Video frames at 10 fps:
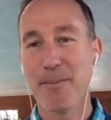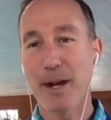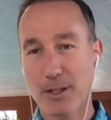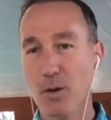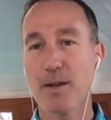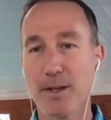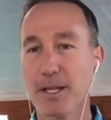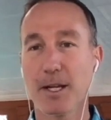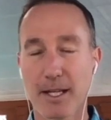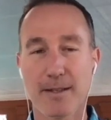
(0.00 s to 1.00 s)
but I don't have
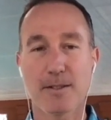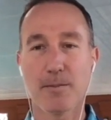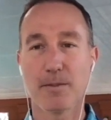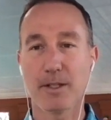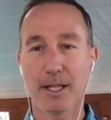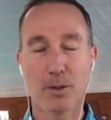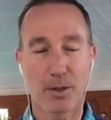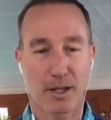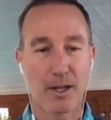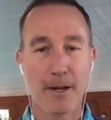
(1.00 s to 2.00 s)
anything against them. Like,
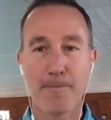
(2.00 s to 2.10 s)
look,